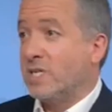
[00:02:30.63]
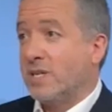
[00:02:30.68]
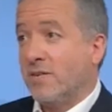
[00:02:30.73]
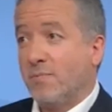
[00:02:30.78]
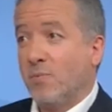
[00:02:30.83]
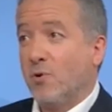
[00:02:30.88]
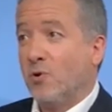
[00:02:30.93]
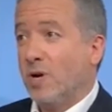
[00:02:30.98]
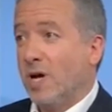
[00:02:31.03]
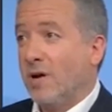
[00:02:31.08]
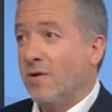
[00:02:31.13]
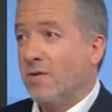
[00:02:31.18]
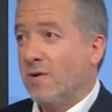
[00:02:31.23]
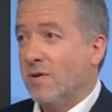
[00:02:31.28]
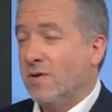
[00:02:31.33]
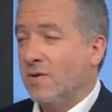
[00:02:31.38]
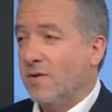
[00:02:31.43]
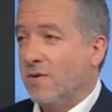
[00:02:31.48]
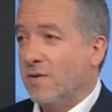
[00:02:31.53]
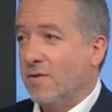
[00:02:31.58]
if Bruno
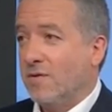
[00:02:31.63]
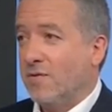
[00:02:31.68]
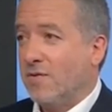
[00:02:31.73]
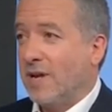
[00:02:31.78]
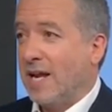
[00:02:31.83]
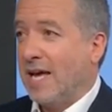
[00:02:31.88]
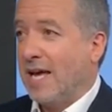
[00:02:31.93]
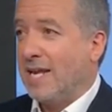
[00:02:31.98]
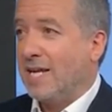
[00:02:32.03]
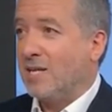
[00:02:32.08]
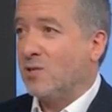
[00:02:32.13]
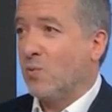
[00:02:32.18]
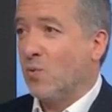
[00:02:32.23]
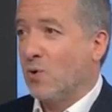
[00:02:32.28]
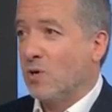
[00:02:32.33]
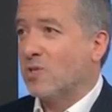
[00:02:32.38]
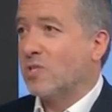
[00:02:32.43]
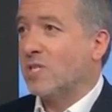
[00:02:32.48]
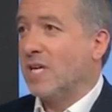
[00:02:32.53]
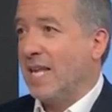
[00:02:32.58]
Fernandes
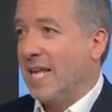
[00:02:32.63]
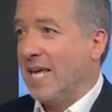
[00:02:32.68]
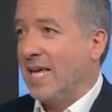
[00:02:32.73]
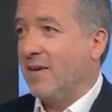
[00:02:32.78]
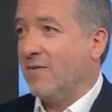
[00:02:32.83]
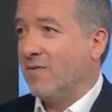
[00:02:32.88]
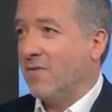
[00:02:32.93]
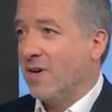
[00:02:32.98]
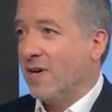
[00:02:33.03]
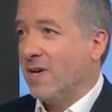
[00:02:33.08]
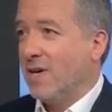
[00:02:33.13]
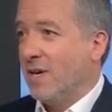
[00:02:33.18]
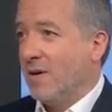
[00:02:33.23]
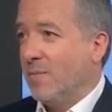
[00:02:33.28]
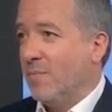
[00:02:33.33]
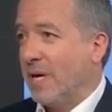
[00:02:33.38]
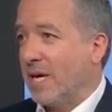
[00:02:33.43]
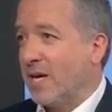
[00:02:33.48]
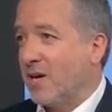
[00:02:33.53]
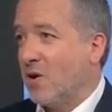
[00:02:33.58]
was to leave,
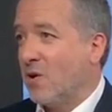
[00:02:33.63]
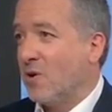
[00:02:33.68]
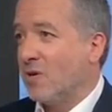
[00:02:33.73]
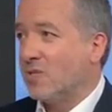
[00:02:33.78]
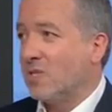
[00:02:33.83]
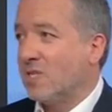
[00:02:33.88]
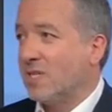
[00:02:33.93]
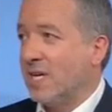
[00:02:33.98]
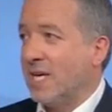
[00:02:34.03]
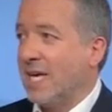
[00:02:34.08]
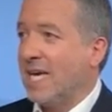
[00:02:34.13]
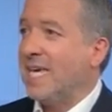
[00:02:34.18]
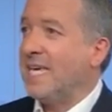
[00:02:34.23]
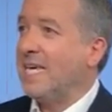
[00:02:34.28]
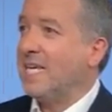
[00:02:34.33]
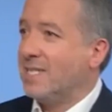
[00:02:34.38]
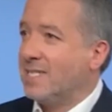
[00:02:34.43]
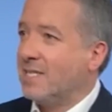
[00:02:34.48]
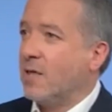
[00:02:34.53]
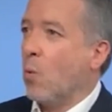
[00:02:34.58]
because he
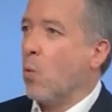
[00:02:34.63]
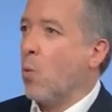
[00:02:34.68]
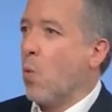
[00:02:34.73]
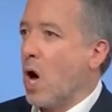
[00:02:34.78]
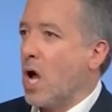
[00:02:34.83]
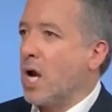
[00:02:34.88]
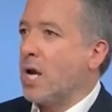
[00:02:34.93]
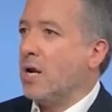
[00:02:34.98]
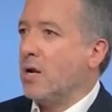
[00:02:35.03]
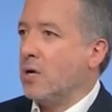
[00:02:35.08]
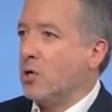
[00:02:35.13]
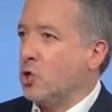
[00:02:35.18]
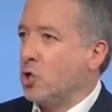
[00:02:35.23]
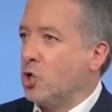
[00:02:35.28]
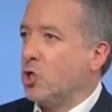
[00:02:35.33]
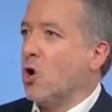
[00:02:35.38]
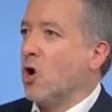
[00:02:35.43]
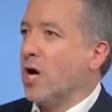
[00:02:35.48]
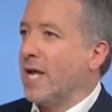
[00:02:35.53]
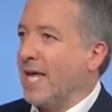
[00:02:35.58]
is the one
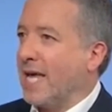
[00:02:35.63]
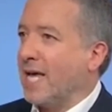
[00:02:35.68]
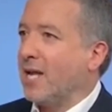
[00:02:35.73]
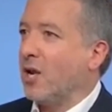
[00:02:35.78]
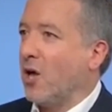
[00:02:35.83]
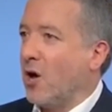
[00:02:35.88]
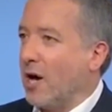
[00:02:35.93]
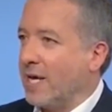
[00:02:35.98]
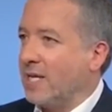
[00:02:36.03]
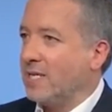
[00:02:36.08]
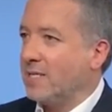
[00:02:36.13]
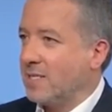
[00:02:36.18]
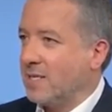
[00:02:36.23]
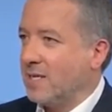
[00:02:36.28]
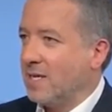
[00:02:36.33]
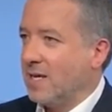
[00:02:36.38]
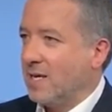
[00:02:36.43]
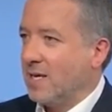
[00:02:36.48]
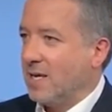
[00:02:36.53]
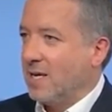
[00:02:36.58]
shining light
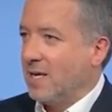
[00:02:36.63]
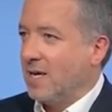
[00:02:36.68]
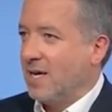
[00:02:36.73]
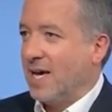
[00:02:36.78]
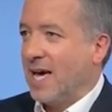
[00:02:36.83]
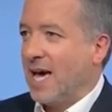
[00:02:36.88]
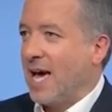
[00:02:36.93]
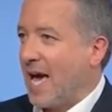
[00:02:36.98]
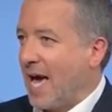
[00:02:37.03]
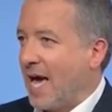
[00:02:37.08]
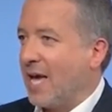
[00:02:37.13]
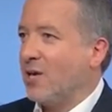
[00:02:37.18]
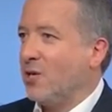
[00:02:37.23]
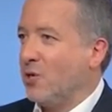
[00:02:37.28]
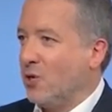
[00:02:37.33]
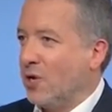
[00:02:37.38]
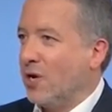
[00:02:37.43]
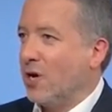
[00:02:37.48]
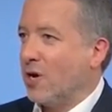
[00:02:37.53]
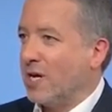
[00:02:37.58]
at
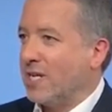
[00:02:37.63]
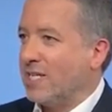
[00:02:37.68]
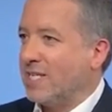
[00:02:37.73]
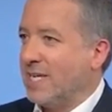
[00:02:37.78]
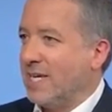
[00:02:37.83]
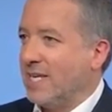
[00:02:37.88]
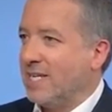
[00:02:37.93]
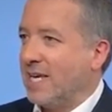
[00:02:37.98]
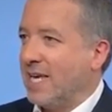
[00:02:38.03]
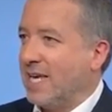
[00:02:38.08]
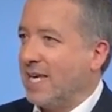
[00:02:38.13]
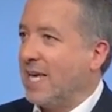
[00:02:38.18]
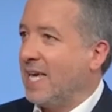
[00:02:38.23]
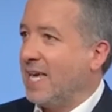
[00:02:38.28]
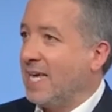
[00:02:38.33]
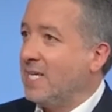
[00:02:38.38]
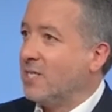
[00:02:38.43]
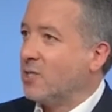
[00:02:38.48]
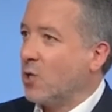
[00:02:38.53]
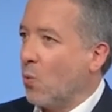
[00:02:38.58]
United.
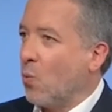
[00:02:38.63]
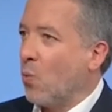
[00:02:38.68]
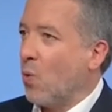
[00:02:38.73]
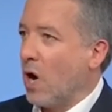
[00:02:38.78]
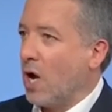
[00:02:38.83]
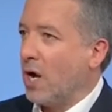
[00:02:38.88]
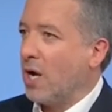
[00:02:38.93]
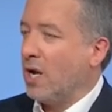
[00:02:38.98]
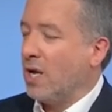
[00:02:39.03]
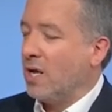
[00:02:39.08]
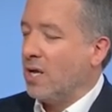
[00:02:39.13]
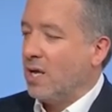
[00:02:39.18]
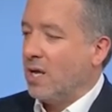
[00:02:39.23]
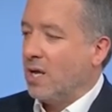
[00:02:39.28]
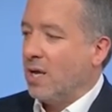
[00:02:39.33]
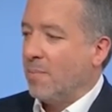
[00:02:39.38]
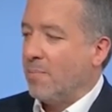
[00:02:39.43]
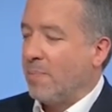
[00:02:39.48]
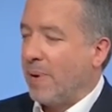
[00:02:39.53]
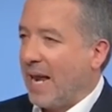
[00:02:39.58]
He's the one
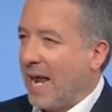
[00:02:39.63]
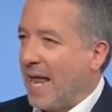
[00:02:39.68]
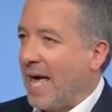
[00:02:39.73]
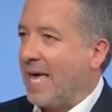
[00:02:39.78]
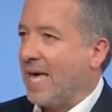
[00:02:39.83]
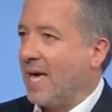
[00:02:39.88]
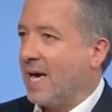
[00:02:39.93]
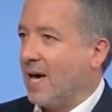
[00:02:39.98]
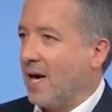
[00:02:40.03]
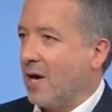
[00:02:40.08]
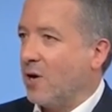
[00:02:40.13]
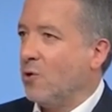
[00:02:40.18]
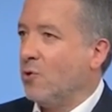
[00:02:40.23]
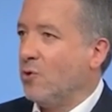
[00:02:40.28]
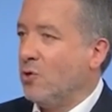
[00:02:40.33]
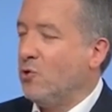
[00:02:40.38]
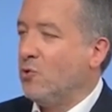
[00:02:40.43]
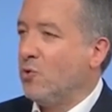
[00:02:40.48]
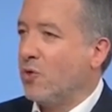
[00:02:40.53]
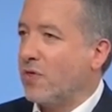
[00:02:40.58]
player who
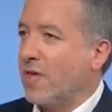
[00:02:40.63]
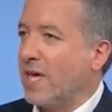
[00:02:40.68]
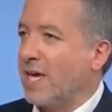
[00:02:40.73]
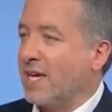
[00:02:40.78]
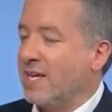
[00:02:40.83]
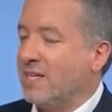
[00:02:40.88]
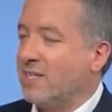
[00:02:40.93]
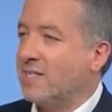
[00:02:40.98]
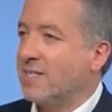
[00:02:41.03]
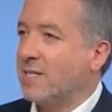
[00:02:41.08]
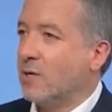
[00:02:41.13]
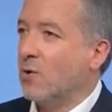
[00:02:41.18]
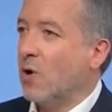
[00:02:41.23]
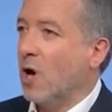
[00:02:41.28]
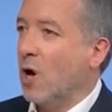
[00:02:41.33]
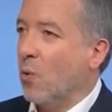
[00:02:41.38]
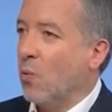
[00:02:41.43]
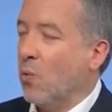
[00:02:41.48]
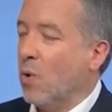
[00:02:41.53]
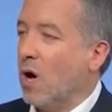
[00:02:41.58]
you think is still
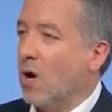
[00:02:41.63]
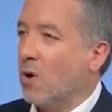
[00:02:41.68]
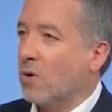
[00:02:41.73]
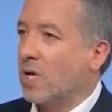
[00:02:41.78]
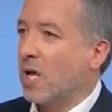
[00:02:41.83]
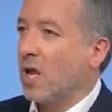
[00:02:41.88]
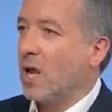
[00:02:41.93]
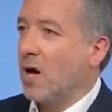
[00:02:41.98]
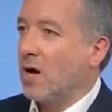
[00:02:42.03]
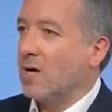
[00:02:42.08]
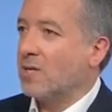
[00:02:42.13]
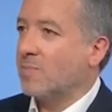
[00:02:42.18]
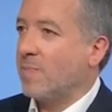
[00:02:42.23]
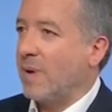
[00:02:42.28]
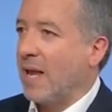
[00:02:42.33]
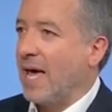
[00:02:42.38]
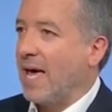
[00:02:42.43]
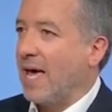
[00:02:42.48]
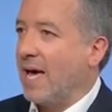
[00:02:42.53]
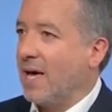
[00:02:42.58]
a world-class
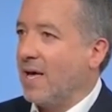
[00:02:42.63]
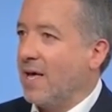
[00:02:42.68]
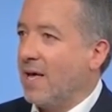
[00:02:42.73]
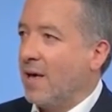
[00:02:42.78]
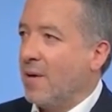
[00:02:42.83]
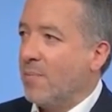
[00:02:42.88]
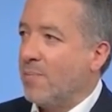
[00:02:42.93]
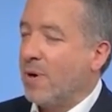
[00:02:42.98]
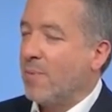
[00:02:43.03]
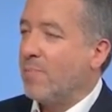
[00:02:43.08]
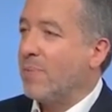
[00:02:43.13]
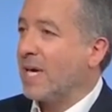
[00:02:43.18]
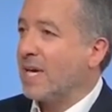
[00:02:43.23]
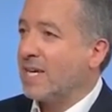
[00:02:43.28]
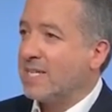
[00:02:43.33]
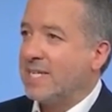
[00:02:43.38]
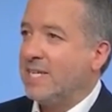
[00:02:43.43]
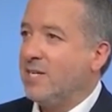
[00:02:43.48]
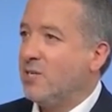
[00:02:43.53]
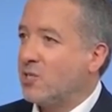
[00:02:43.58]
player. But
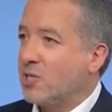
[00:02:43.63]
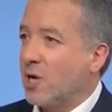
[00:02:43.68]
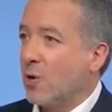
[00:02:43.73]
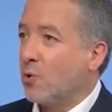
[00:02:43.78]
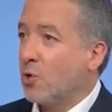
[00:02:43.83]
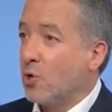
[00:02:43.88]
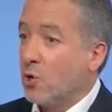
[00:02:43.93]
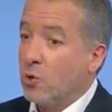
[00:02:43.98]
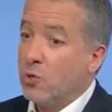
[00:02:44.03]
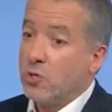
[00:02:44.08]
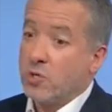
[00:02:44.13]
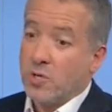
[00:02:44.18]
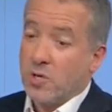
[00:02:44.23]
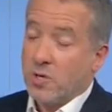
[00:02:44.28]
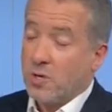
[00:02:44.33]
because he's so good,